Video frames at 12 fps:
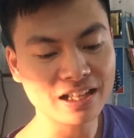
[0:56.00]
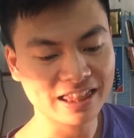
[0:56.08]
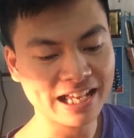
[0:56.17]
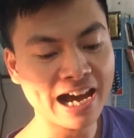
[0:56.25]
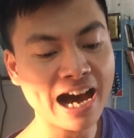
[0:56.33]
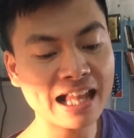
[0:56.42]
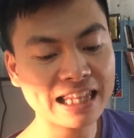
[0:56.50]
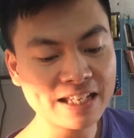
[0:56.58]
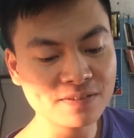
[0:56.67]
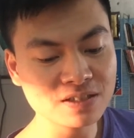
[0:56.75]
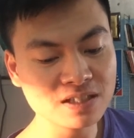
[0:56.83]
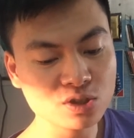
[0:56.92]
their
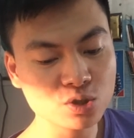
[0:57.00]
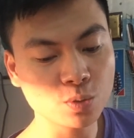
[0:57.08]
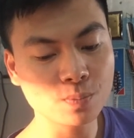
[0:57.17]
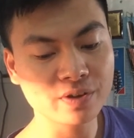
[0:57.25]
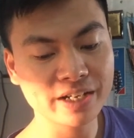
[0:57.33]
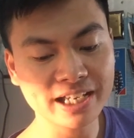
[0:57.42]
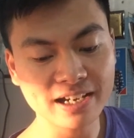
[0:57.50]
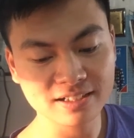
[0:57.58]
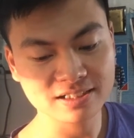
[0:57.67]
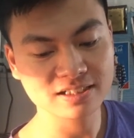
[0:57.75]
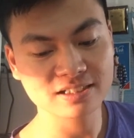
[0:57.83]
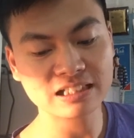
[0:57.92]
lives to bring
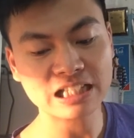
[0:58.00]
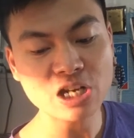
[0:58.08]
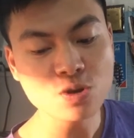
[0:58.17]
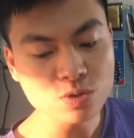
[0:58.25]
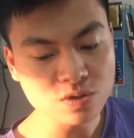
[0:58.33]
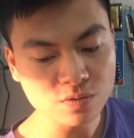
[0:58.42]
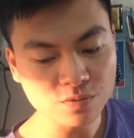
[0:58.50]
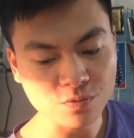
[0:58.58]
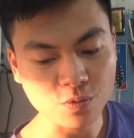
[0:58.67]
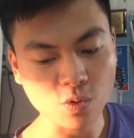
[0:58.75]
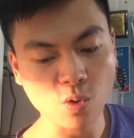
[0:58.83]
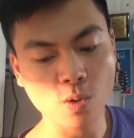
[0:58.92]
us the news
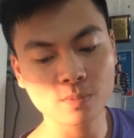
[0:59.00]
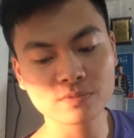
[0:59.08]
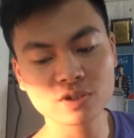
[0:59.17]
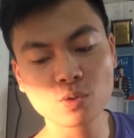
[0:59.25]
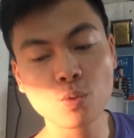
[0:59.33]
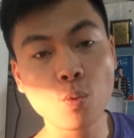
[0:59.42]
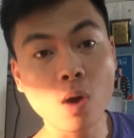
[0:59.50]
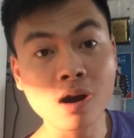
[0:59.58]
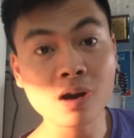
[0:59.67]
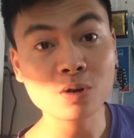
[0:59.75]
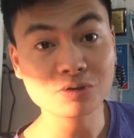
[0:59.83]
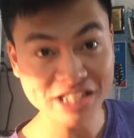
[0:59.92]
from the
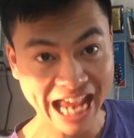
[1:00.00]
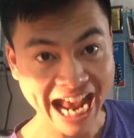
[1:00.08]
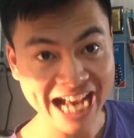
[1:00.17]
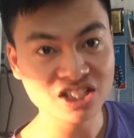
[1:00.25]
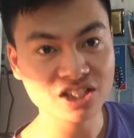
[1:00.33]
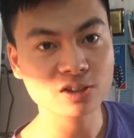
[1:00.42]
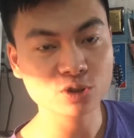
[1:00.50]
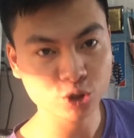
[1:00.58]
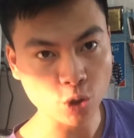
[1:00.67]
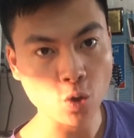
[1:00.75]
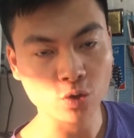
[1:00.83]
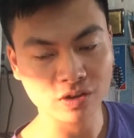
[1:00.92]
world danger
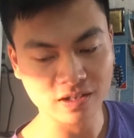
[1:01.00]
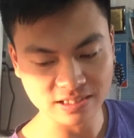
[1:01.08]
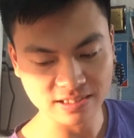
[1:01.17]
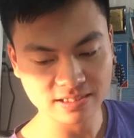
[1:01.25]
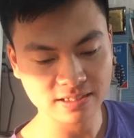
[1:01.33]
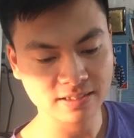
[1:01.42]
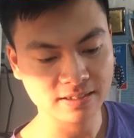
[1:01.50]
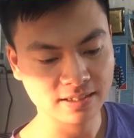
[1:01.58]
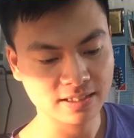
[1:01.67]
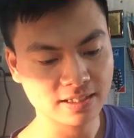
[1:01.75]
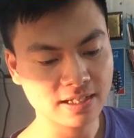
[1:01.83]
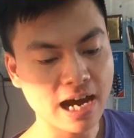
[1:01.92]
zones.
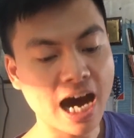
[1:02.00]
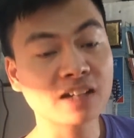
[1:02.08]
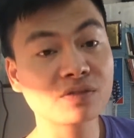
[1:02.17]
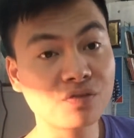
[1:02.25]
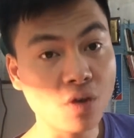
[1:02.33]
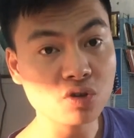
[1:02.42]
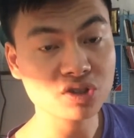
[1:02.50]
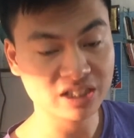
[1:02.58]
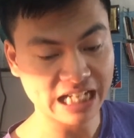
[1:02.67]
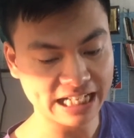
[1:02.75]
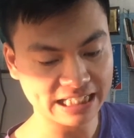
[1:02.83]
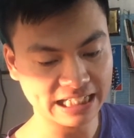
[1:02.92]

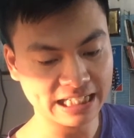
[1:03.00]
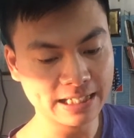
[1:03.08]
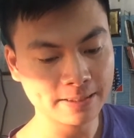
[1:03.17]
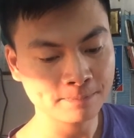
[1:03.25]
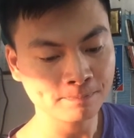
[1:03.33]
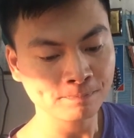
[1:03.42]
Unfortunately,